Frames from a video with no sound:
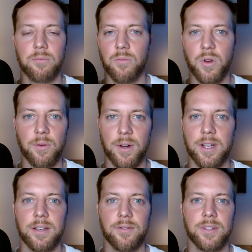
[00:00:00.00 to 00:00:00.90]
We were in
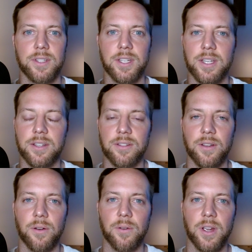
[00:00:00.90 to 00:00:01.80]
a different city.
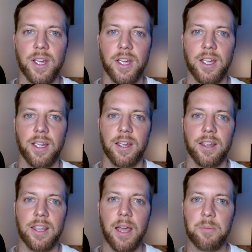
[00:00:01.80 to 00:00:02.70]
So
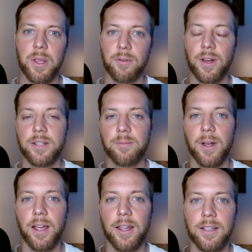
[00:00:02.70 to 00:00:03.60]
yeah, being raised
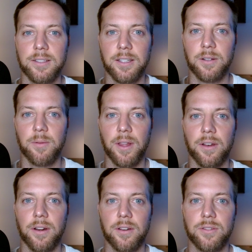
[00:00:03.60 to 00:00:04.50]
by a single
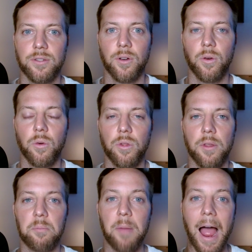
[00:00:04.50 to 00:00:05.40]
mother. So
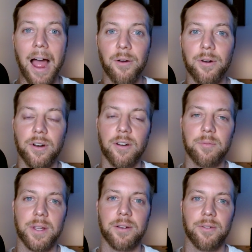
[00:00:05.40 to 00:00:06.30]
the power of
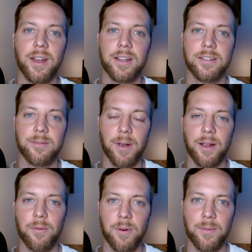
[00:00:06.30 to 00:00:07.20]
being raised by
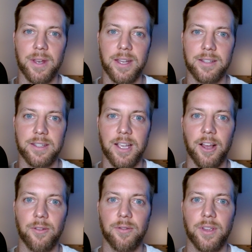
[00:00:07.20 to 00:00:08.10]
a woman
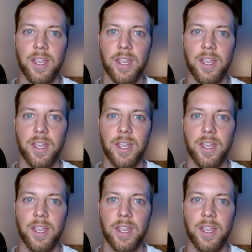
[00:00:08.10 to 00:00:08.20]
itself